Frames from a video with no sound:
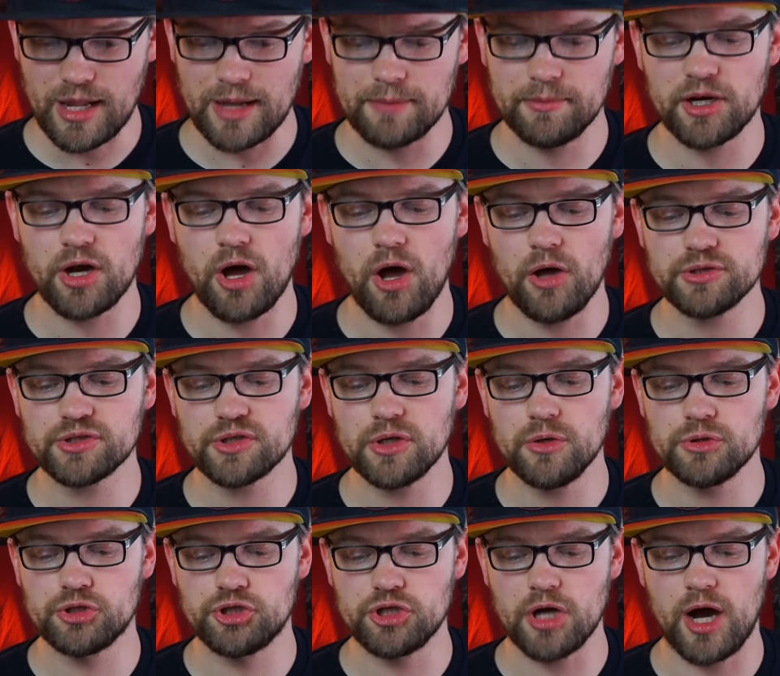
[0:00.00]
but
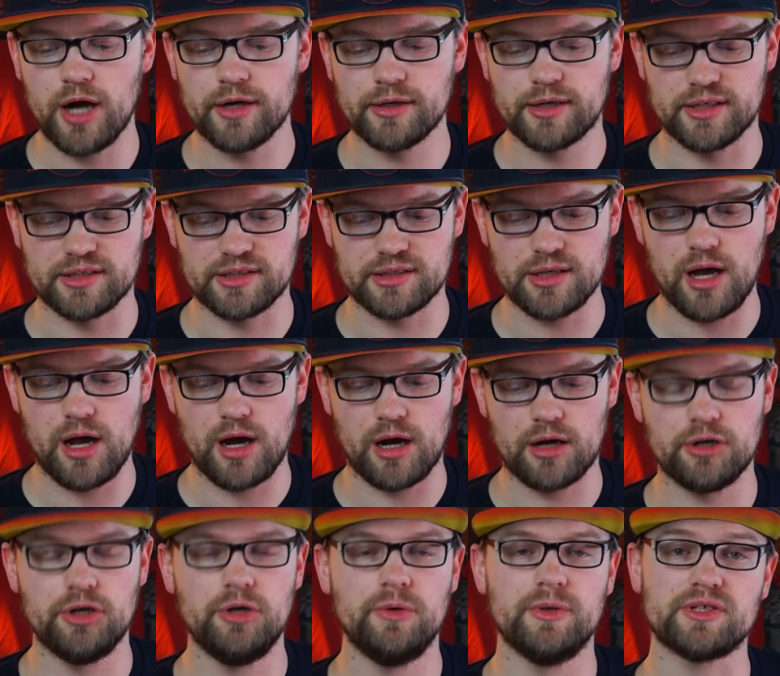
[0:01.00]
also John
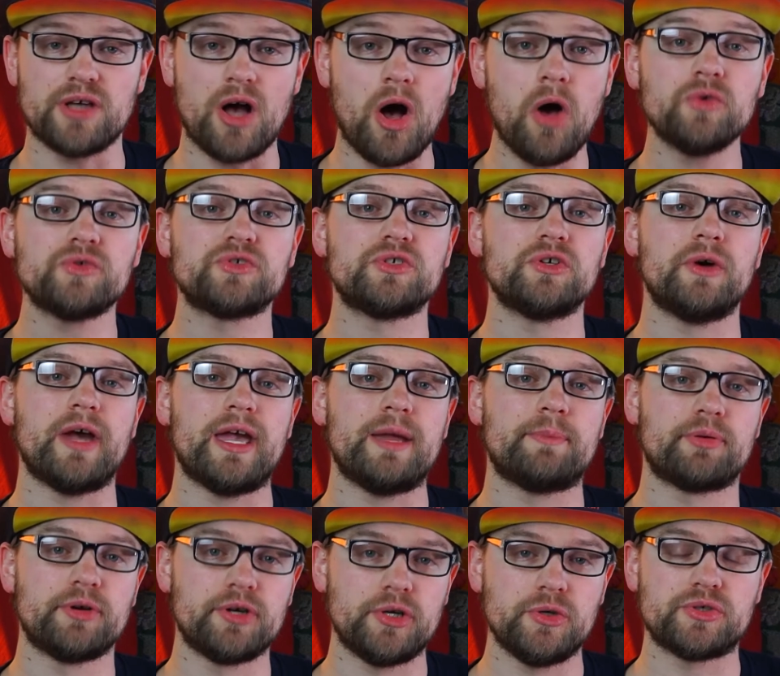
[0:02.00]
Cassar, who is also a
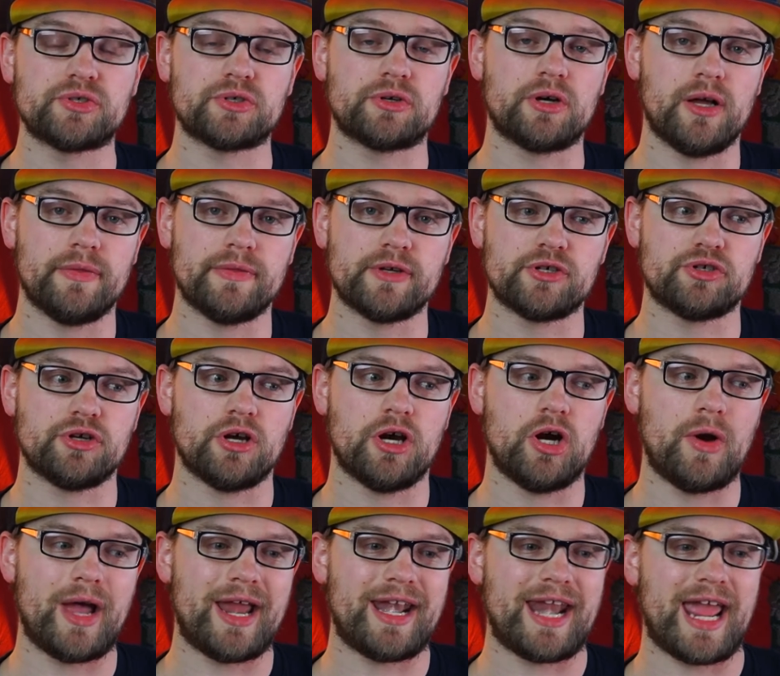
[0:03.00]
producer on the
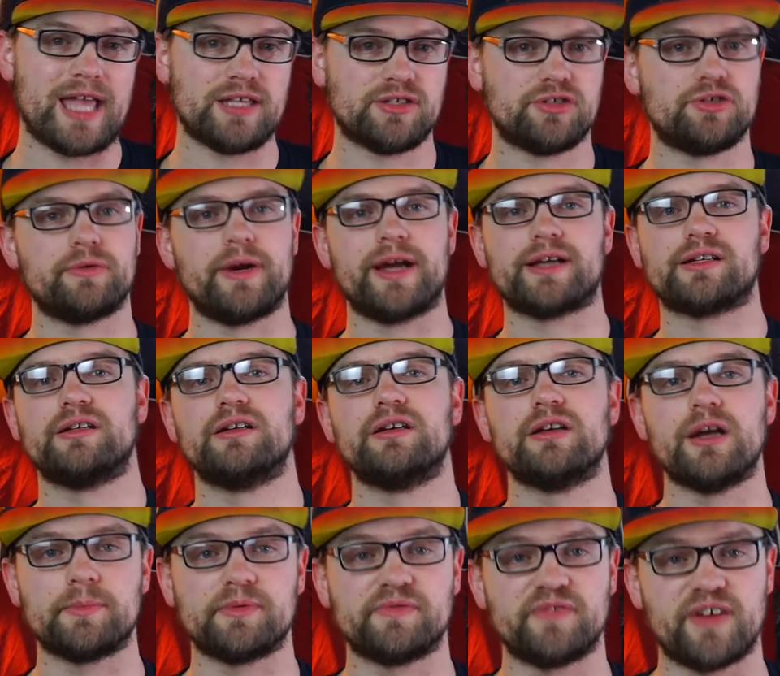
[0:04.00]
show and has directed a
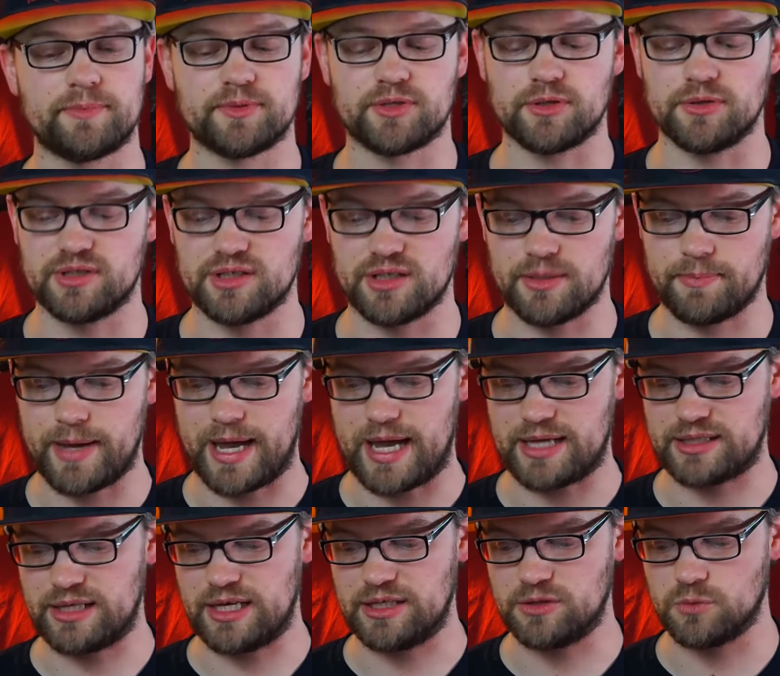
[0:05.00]
number of episodes in the
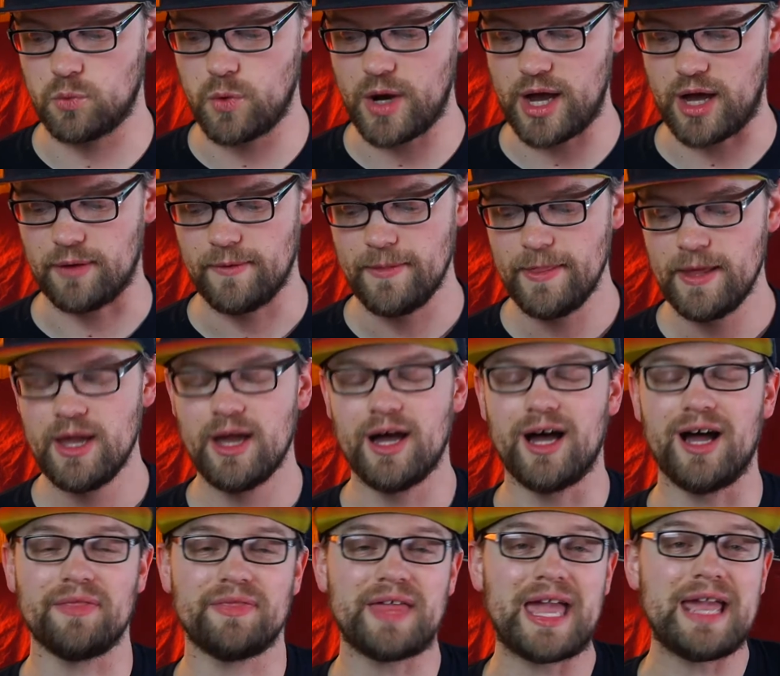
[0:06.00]
past as well.
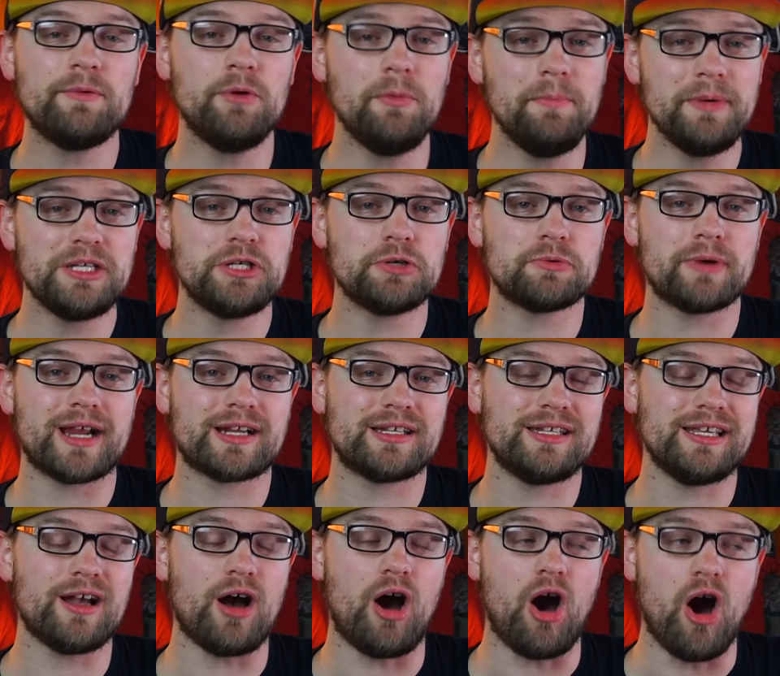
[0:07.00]
Uh, they will be
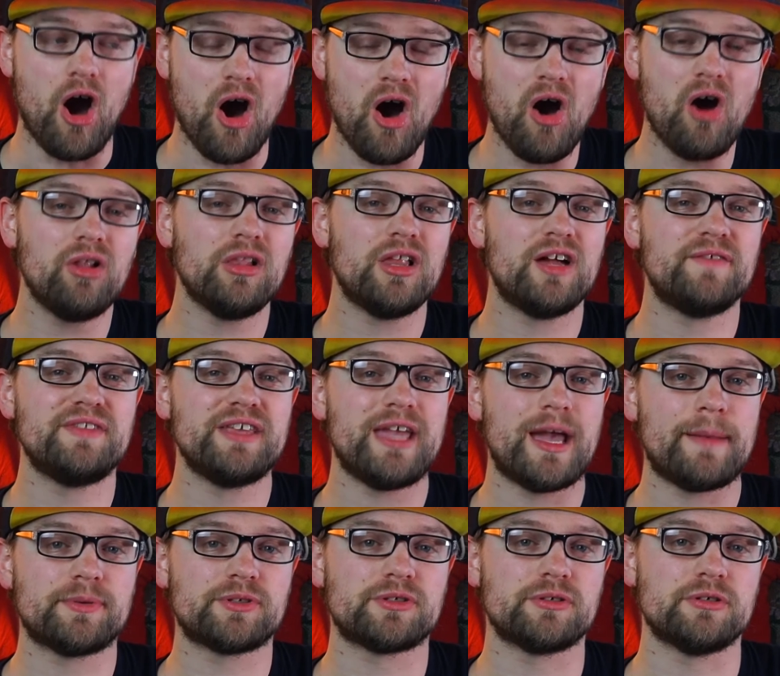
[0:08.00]
directing all of the
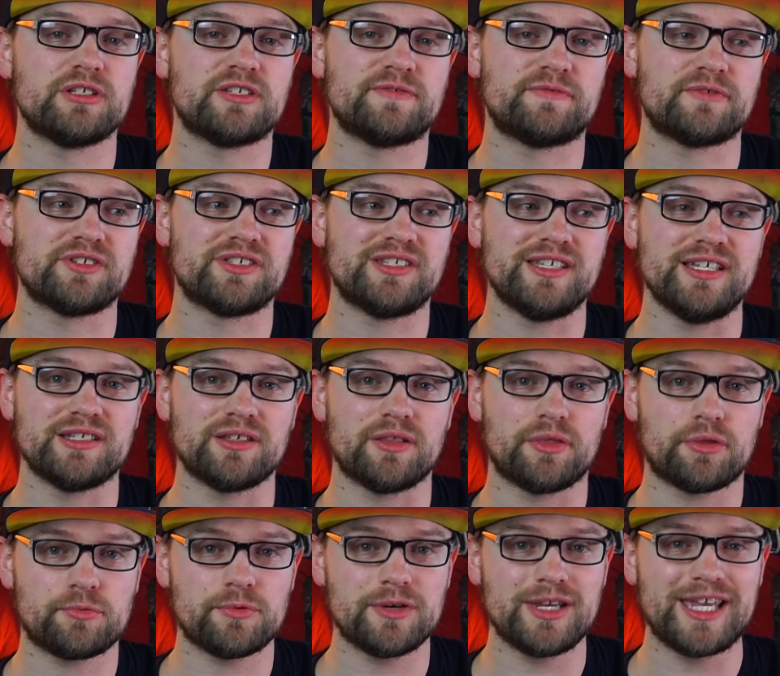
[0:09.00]
episodes for season
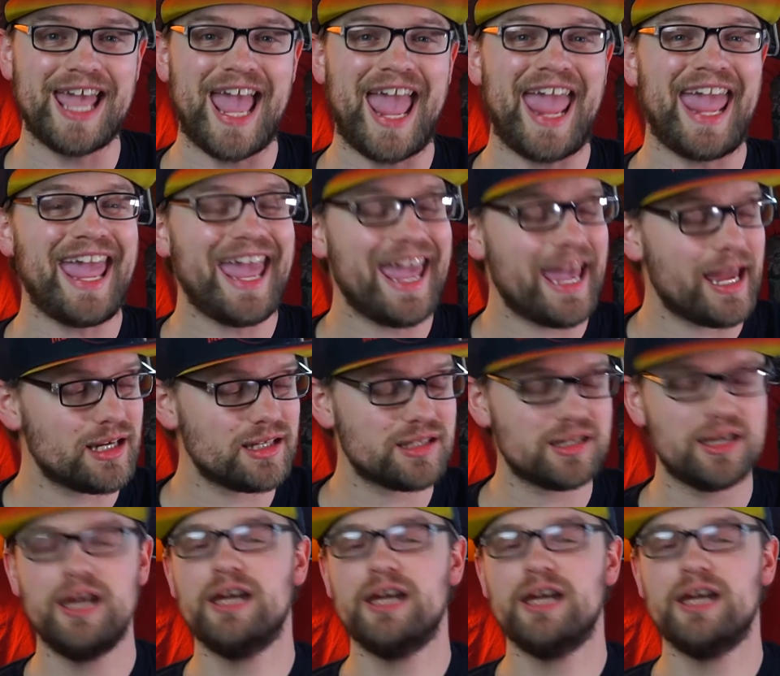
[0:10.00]
three. And